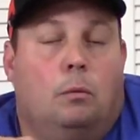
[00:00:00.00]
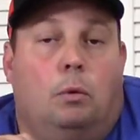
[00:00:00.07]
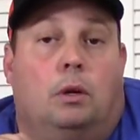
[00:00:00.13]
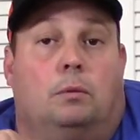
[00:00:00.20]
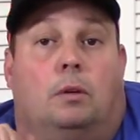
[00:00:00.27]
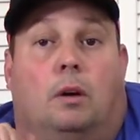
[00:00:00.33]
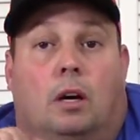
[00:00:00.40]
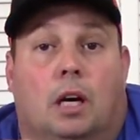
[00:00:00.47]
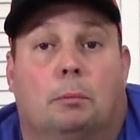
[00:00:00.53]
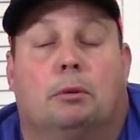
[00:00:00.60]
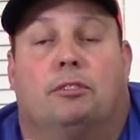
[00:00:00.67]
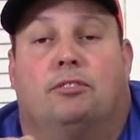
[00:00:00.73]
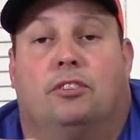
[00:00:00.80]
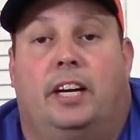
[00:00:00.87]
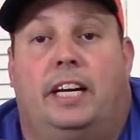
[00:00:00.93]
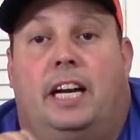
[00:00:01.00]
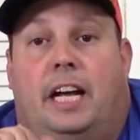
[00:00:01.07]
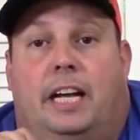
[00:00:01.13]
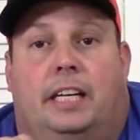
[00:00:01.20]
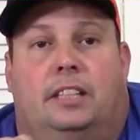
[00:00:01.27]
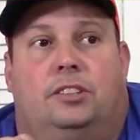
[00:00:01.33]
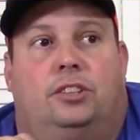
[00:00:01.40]
Well, Harbor Freight
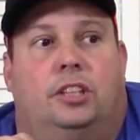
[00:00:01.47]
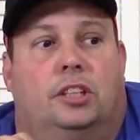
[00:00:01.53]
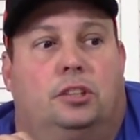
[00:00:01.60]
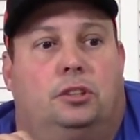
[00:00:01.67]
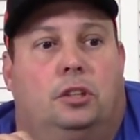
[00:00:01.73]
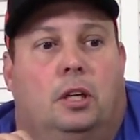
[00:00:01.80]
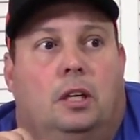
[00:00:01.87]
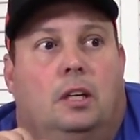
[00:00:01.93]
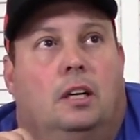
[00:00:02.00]
has this